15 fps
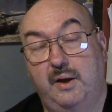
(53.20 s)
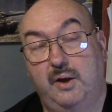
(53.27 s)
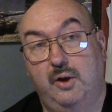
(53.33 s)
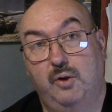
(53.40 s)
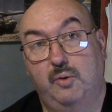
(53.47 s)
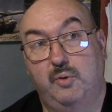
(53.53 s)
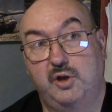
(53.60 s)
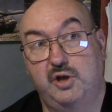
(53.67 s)

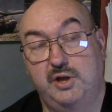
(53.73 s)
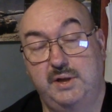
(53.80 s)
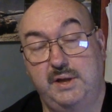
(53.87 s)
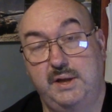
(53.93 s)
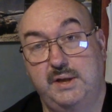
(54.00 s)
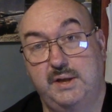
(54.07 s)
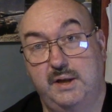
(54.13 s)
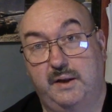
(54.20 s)
which is a
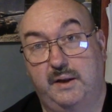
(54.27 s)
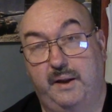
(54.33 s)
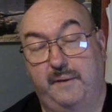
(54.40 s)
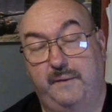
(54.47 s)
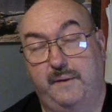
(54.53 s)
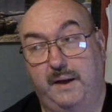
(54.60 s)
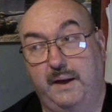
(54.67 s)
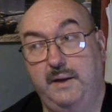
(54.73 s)

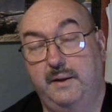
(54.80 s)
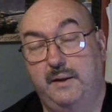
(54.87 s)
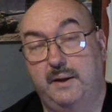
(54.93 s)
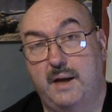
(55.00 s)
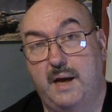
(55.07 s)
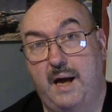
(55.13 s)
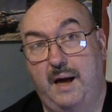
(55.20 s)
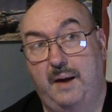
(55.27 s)
decent length
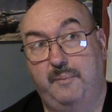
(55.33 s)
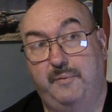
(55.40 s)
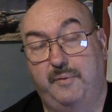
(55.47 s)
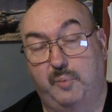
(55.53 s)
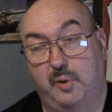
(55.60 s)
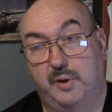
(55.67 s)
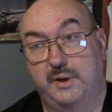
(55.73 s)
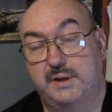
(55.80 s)
for
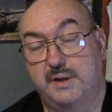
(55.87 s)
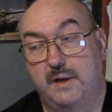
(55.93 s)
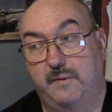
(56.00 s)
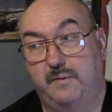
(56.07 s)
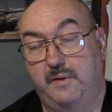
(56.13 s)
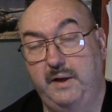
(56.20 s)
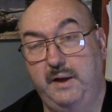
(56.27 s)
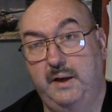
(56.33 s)
what it's
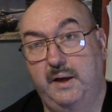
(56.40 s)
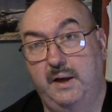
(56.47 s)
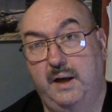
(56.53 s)
covering,